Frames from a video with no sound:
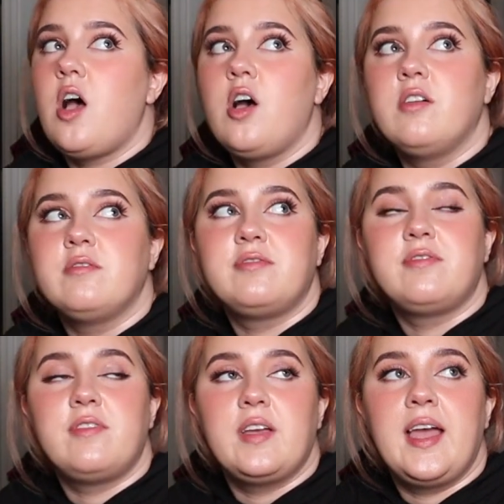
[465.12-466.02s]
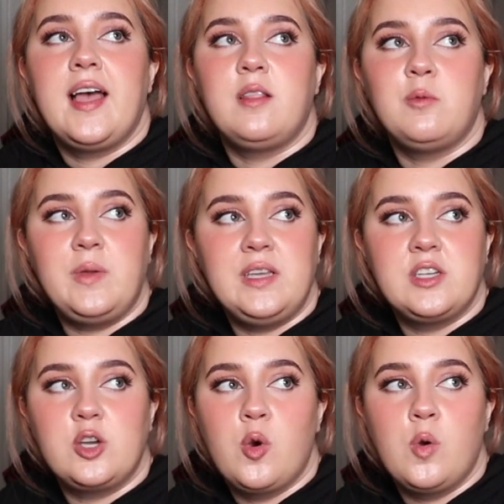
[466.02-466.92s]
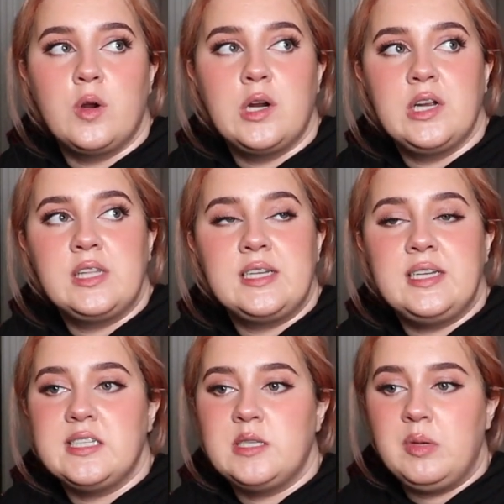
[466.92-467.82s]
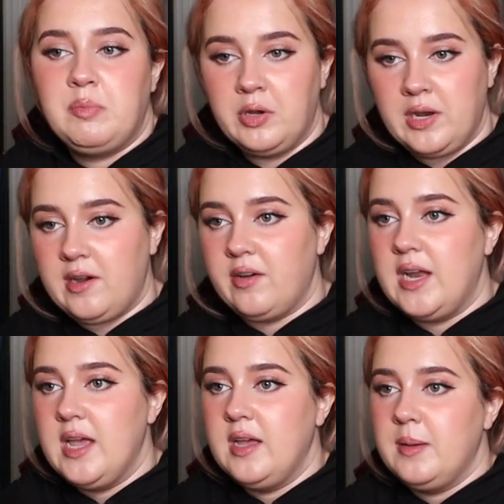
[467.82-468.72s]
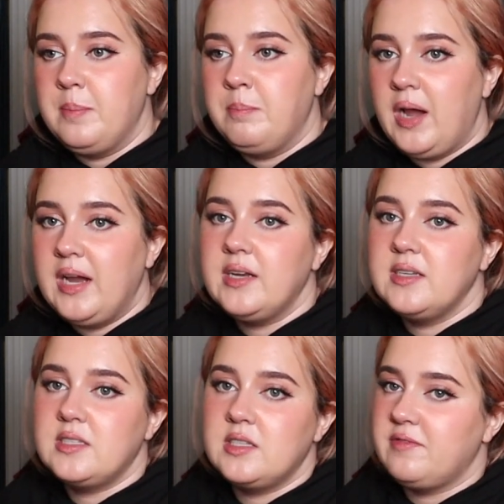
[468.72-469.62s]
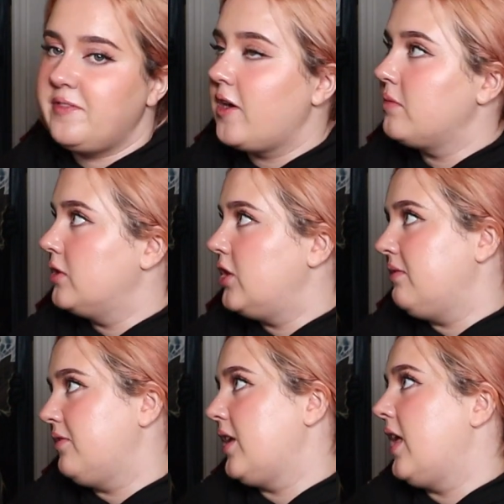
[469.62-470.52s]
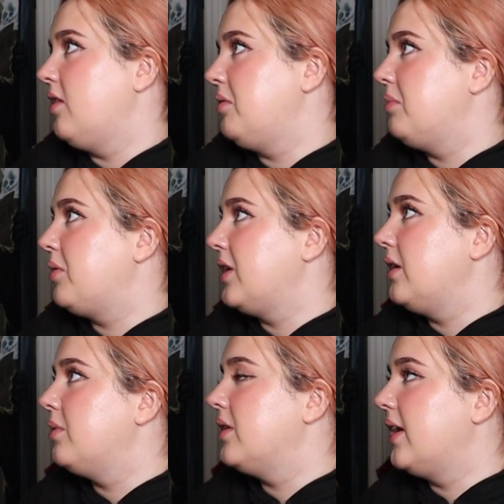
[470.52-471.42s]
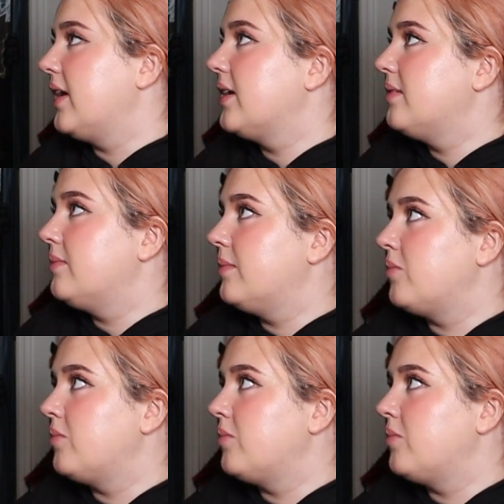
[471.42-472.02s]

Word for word: of Halloween decor that needs to be put out, minus the fog machine for the Halloween party. But like, mm,